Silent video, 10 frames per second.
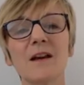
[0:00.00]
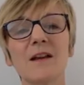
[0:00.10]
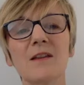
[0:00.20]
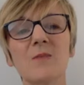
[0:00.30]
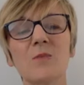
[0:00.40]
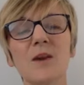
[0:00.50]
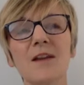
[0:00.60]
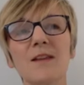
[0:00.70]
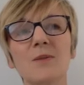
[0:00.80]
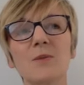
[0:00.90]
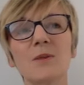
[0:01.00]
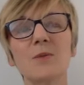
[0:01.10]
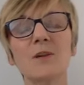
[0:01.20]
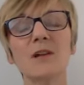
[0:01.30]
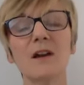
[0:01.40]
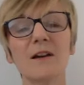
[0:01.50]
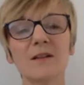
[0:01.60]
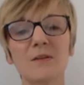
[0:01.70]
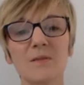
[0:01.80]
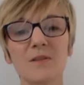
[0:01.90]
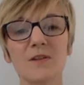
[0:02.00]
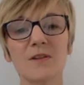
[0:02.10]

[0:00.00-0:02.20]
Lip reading: in the way that we would like them to.